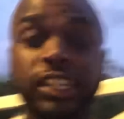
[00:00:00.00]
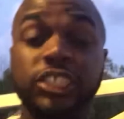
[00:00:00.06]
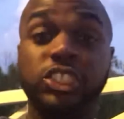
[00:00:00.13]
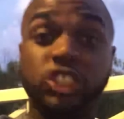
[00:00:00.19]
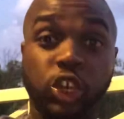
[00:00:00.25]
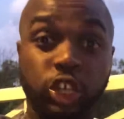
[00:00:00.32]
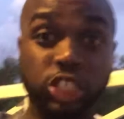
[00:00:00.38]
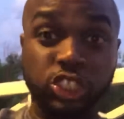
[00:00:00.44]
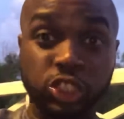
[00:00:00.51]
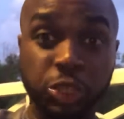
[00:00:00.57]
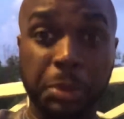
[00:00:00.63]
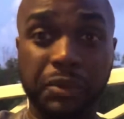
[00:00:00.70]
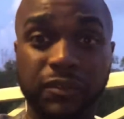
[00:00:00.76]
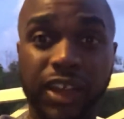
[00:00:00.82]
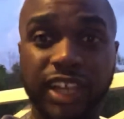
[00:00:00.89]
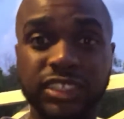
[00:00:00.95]
so the
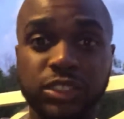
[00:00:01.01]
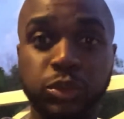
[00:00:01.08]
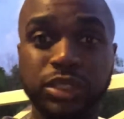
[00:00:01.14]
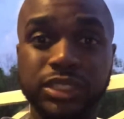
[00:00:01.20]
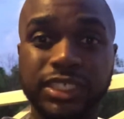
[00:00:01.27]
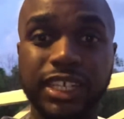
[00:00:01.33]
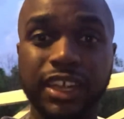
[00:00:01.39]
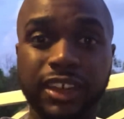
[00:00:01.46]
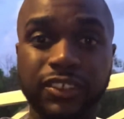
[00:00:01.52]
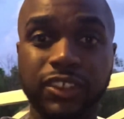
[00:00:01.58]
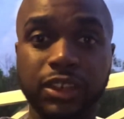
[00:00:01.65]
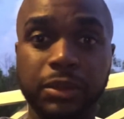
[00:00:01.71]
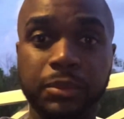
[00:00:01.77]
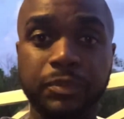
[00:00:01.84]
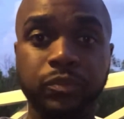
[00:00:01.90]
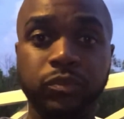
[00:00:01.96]
supervisor would tell
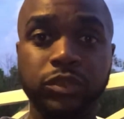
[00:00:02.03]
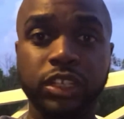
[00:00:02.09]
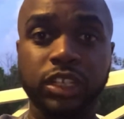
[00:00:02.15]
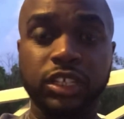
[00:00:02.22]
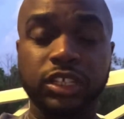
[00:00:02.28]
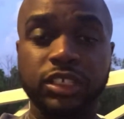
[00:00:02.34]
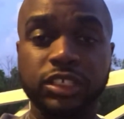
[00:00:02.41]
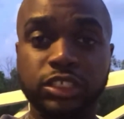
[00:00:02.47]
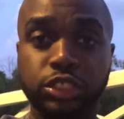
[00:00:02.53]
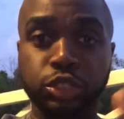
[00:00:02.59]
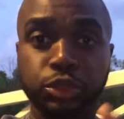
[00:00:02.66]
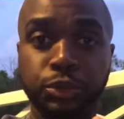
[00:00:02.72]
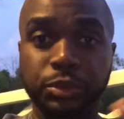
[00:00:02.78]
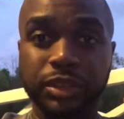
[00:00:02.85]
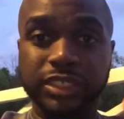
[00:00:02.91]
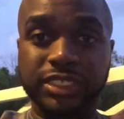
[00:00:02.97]
them
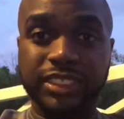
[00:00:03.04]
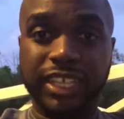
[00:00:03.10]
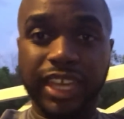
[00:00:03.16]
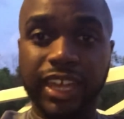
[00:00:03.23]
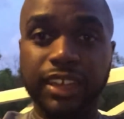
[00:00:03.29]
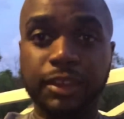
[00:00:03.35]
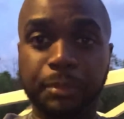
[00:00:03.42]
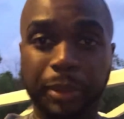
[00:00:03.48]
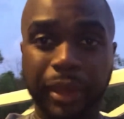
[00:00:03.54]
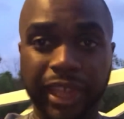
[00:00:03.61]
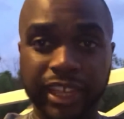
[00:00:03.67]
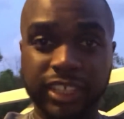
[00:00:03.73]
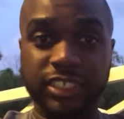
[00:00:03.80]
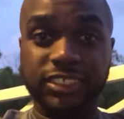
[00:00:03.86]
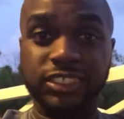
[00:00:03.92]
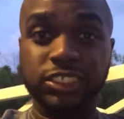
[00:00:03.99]
to scan the
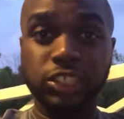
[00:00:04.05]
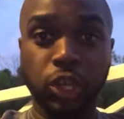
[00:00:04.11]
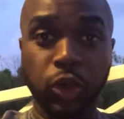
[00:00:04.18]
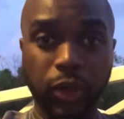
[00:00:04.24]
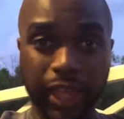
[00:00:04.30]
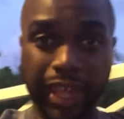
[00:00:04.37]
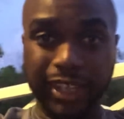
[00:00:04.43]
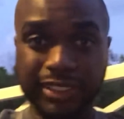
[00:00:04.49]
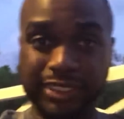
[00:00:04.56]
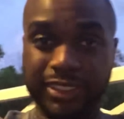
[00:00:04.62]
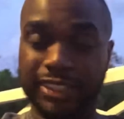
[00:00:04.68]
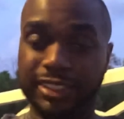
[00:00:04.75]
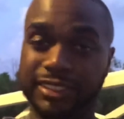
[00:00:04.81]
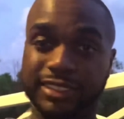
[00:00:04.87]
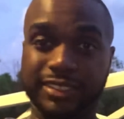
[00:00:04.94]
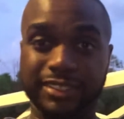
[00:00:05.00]
package, no
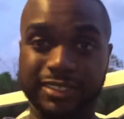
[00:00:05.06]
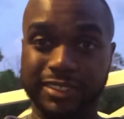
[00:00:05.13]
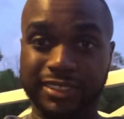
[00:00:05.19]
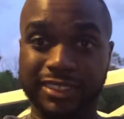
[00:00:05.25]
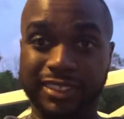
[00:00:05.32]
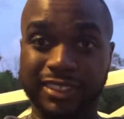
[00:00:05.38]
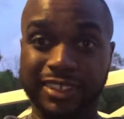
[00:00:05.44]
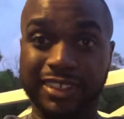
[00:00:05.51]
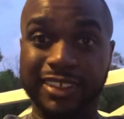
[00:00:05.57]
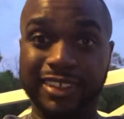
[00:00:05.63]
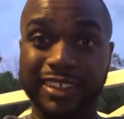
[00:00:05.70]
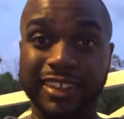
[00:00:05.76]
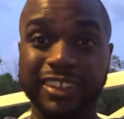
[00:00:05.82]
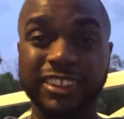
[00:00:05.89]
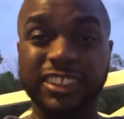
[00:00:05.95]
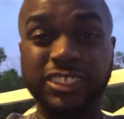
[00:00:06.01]
access.
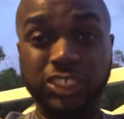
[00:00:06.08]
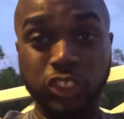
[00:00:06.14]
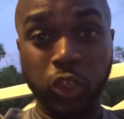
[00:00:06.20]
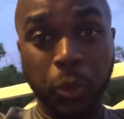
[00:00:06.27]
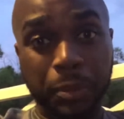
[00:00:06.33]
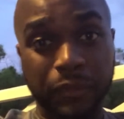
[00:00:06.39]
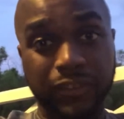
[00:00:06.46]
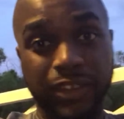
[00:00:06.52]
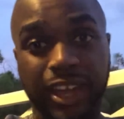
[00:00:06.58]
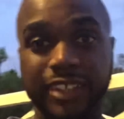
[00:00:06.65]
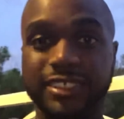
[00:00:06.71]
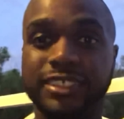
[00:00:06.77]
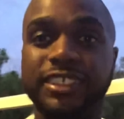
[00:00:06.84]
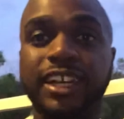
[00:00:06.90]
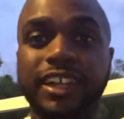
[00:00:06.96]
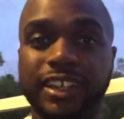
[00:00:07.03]
The supervisor
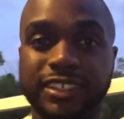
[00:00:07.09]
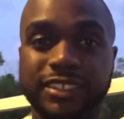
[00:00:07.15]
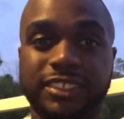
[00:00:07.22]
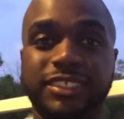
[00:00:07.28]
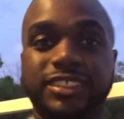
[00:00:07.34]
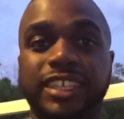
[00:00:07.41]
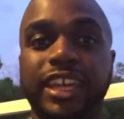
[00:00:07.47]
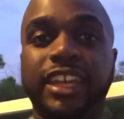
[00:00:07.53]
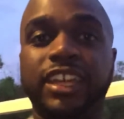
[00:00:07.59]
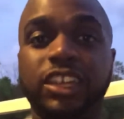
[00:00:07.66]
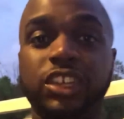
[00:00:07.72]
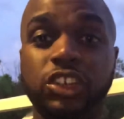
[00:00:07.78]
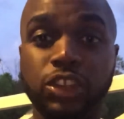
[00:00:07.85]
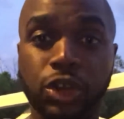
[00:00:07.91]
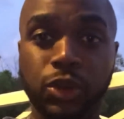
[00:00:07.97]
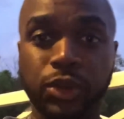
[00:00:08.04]
tell us to scan it,
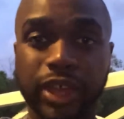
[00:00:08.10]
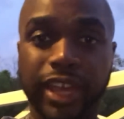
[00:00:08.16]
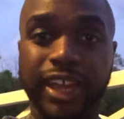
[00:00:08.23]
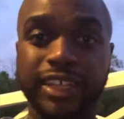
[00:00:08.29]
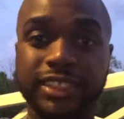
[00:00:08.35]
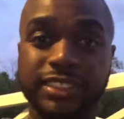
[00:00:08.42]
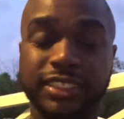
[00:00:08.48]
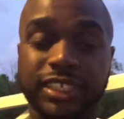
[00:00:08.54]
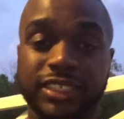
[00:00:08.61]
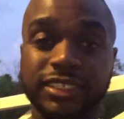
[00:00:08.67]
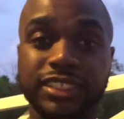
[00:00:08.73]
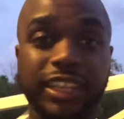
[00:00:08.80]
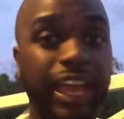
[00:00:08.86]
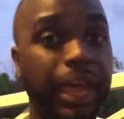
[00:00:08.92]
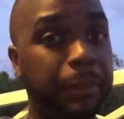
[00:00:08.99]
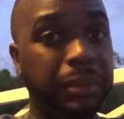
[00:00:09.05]
no access.
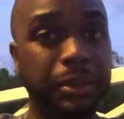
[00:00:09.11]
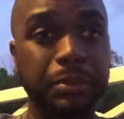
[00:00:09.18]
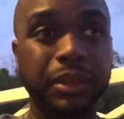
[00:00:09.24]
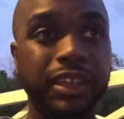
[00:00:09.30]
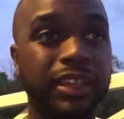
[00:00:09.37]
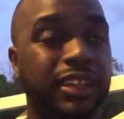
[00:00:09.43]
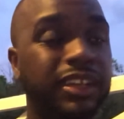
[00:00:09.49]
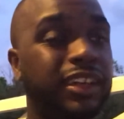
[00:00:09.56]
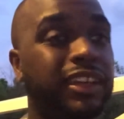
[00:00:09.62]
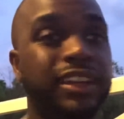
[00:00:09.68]
It happened to me.